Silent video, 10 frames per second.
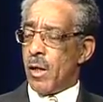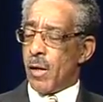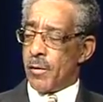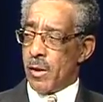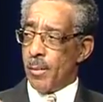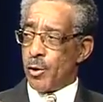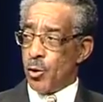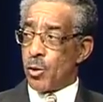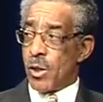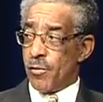Are the numbers
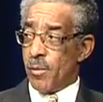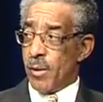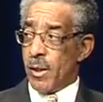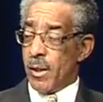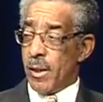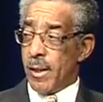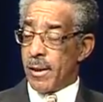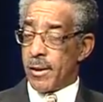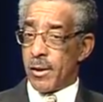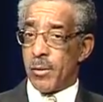you've given me in
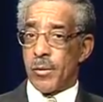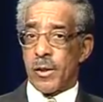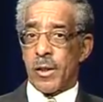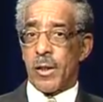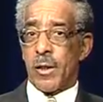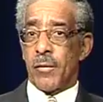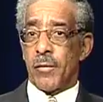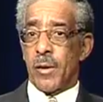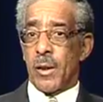terms of